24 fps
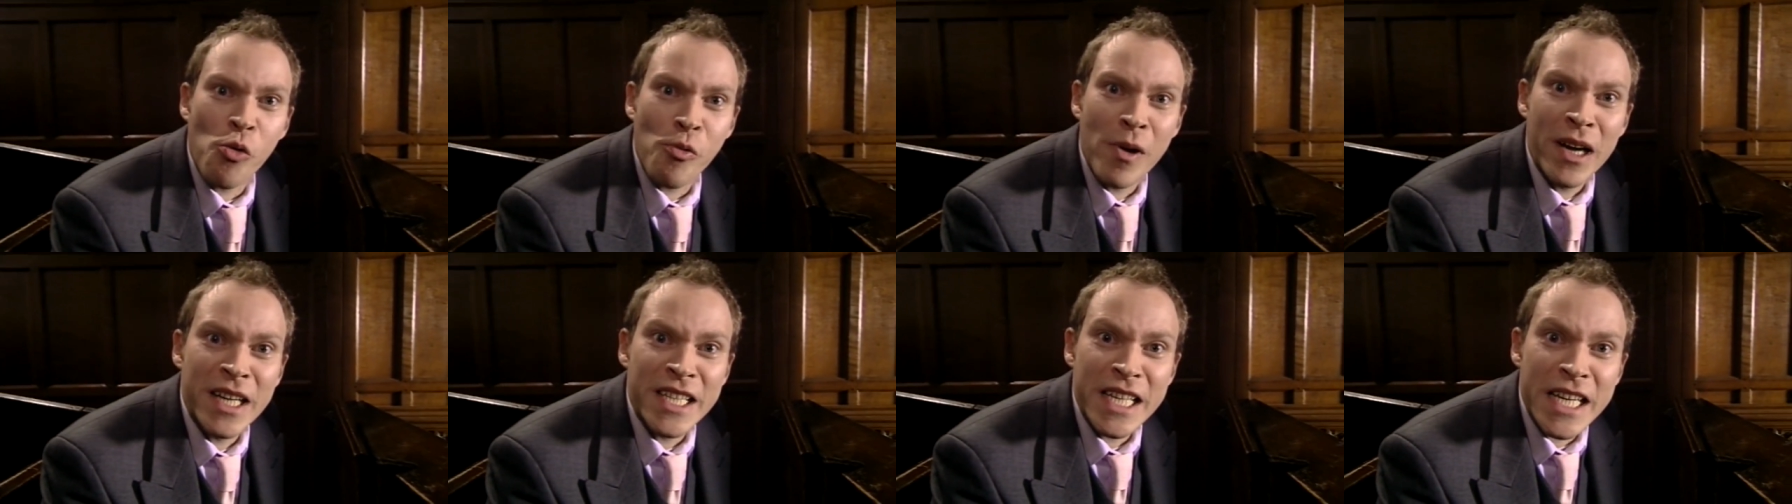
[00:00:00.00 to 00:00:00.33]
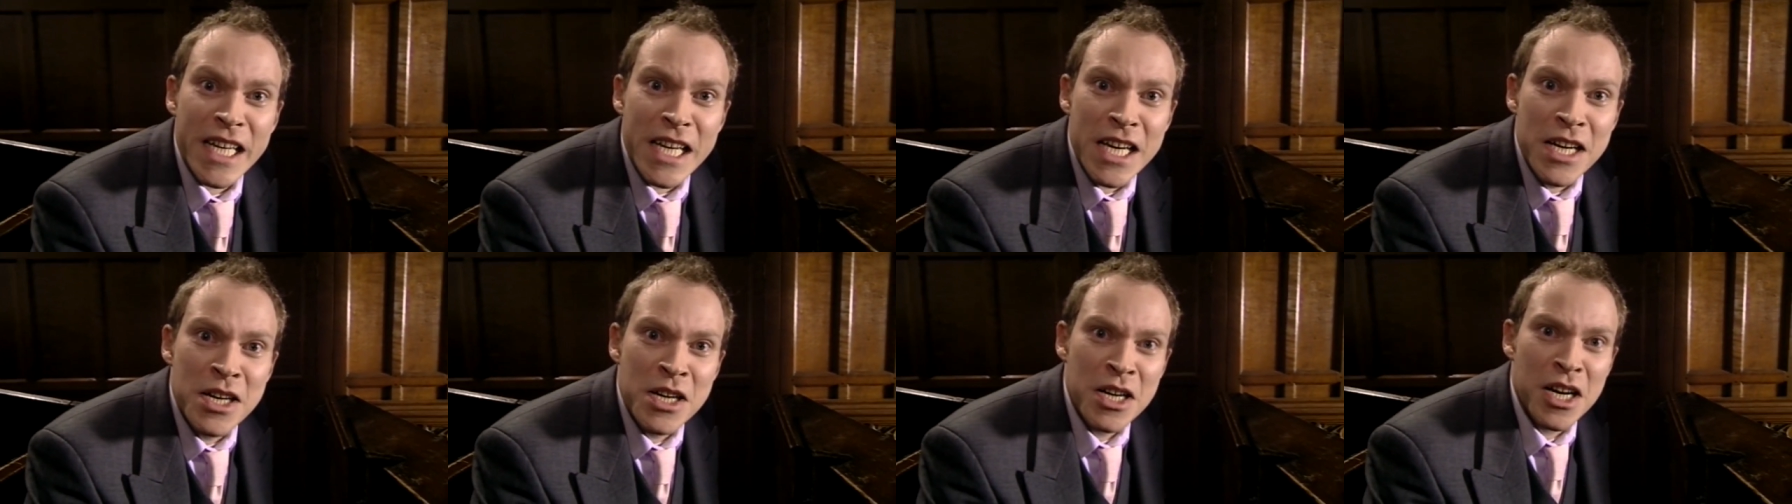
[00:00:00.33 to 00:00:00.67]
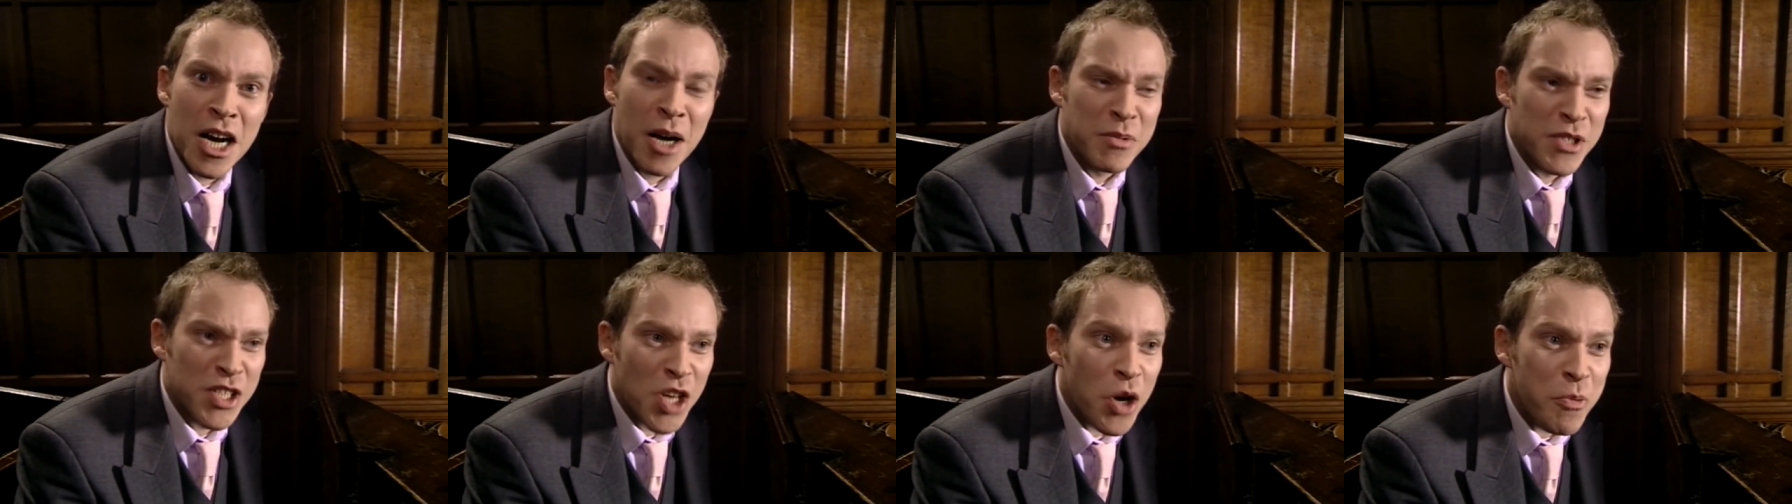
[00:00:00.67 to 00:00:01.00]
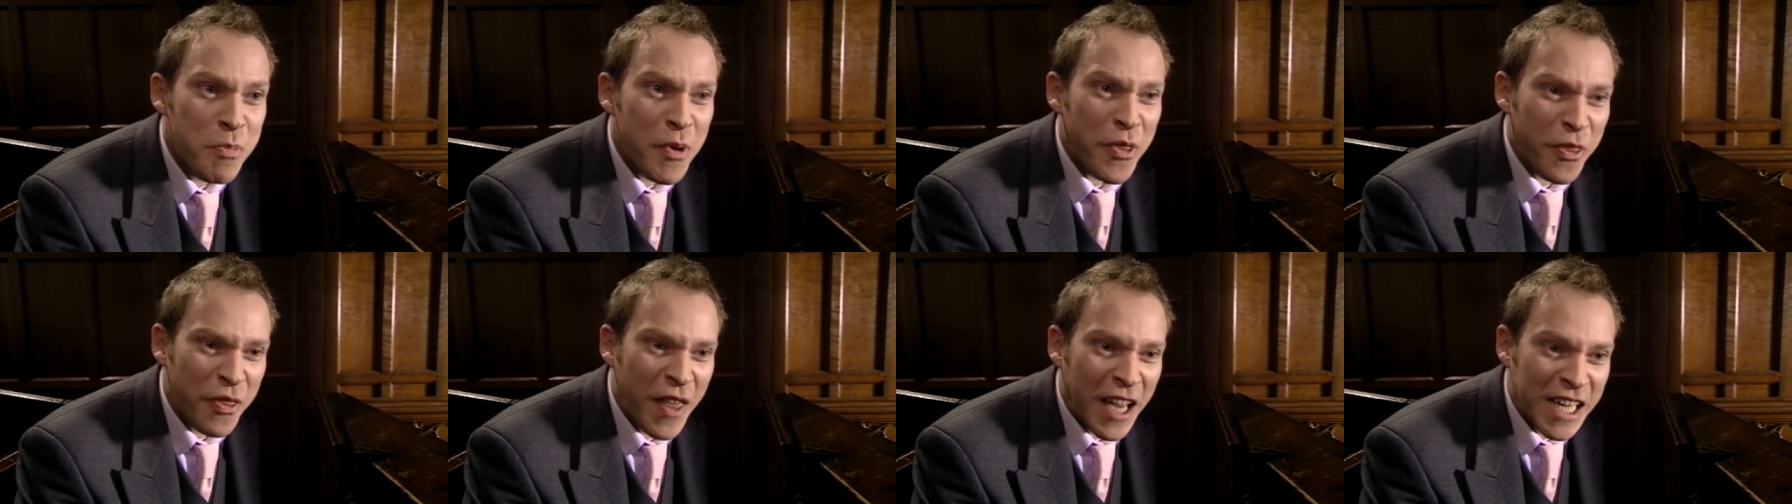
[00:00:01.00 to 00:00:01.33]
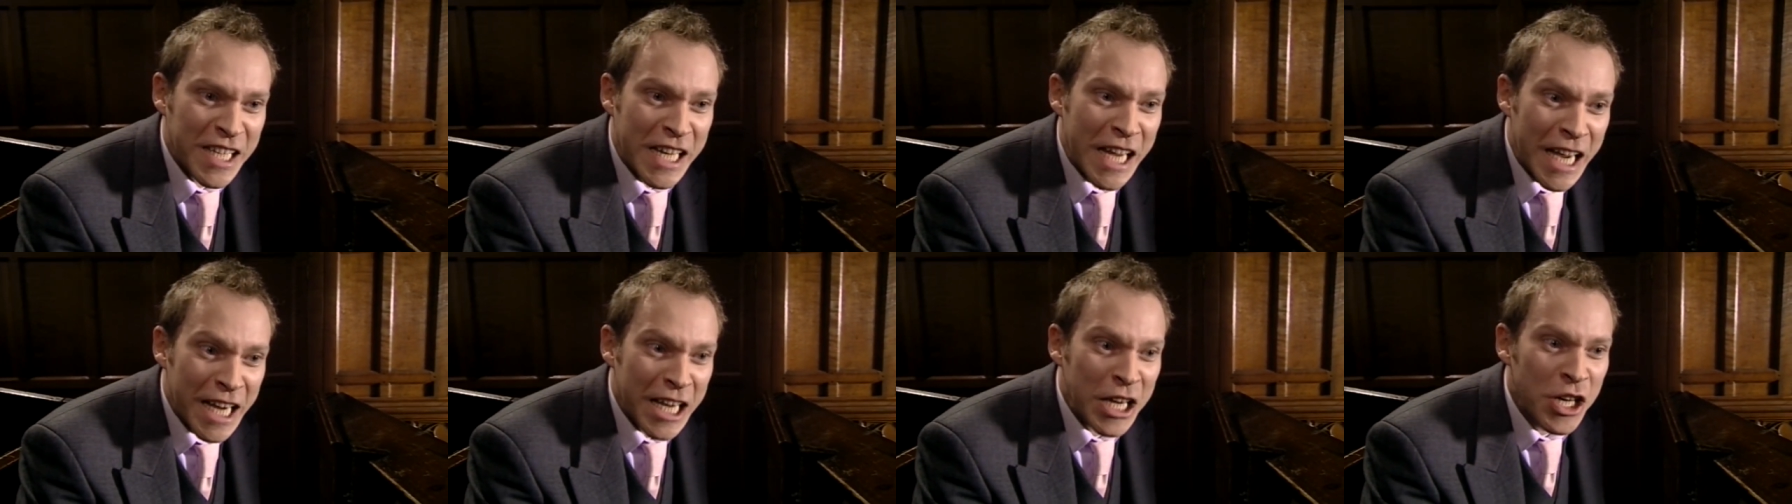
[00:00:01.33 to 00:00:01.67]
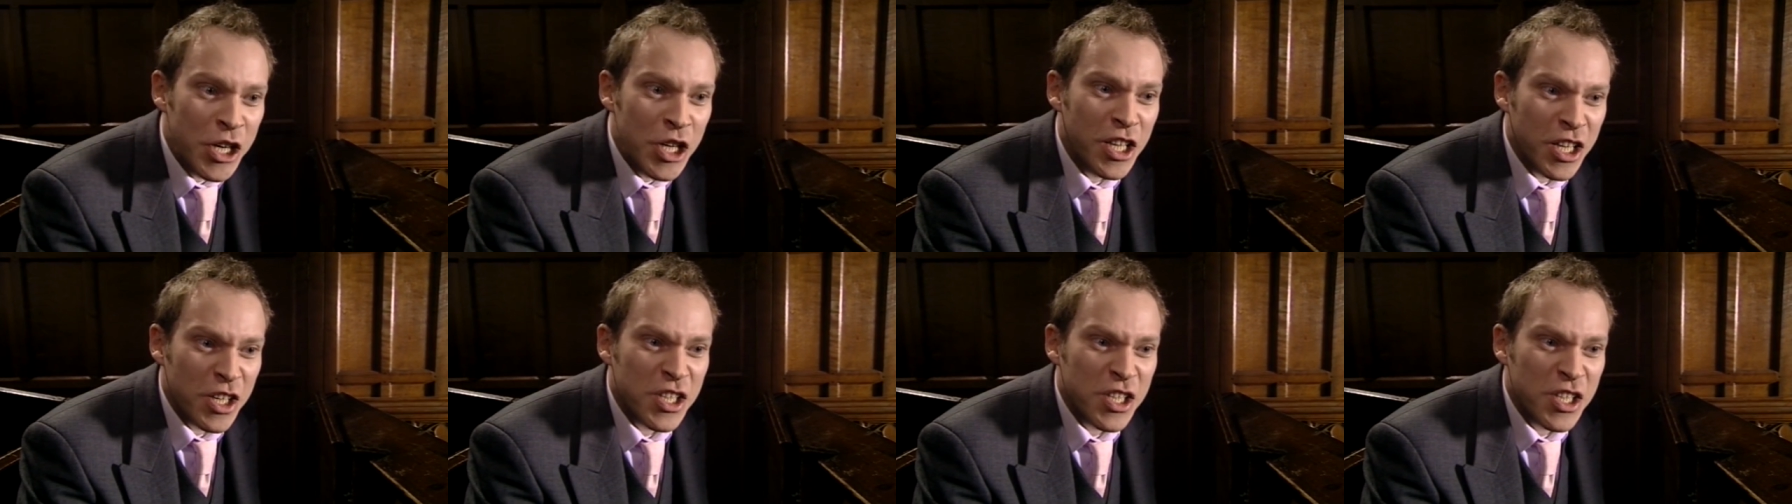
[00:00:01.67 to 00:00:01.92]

already. I'm so pathetic